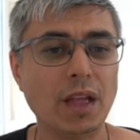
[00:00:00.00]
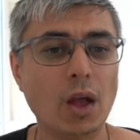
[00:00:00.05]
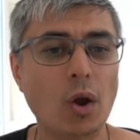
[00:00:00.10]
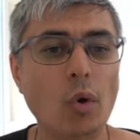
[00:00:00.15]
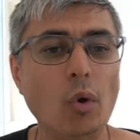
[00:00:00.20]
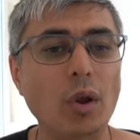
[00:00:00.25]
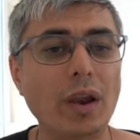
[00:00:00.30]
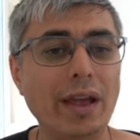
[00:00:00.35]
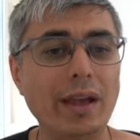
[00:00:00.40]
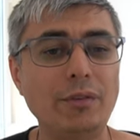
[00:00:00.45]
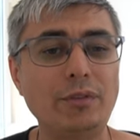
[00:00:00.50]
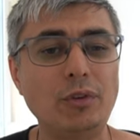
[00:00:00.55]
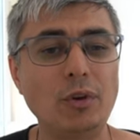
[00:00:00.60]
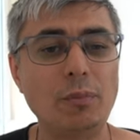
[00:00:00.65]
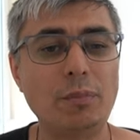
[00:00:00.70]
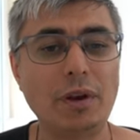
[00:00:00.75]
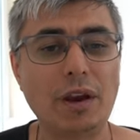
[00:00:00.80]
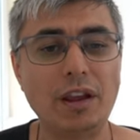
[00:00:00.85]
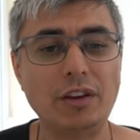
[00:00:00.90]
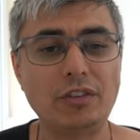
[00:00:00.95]
All IFC
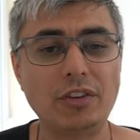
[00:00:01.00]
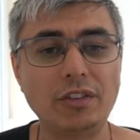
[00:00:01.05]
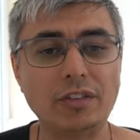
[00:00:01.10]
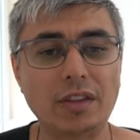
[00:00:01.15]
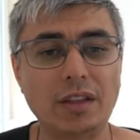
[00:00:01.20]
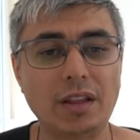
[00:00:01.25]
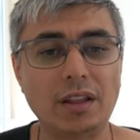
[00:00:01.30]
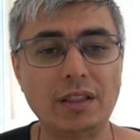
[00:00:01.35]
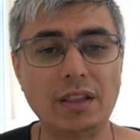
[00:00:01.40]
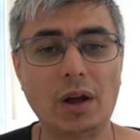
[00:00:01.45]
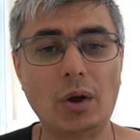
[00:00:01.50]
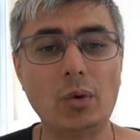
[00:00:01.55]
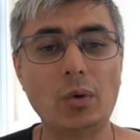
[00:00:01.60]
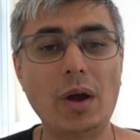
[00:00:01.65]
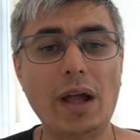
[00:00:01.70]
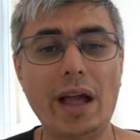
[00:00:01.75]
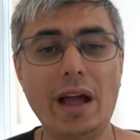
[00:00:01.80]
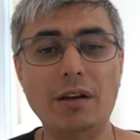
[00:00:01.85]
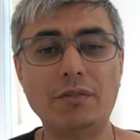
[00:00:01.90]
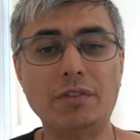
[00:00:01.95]
operations now
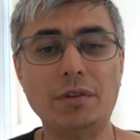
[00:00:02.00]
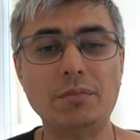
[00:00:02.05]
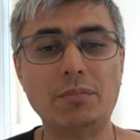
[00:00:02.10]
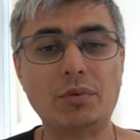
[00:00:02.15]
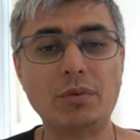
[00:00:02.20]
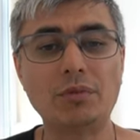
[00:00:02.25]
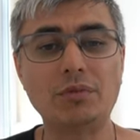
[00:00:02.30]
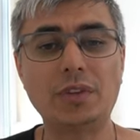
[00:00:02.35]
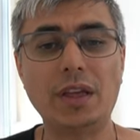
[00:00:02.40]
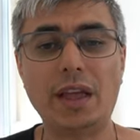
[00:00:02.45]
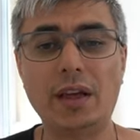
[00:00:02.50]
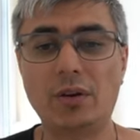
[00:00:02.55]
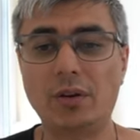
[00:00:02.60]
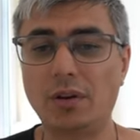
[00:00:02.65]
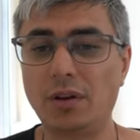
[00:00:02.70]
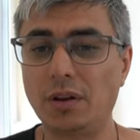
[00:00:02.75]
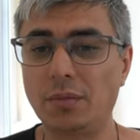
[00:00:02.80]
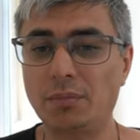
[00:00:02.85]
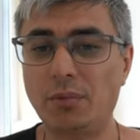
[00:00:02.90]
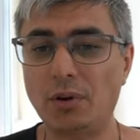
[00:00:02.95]
have improved
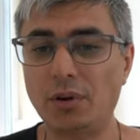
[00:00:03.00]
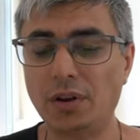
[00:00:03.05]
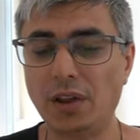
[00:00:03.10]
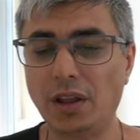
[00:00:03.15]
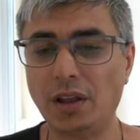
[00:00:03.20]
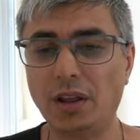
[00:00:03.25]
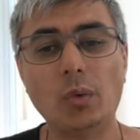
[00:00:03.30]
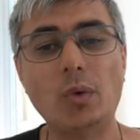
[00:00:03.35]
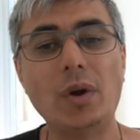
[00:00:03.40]
error reporting.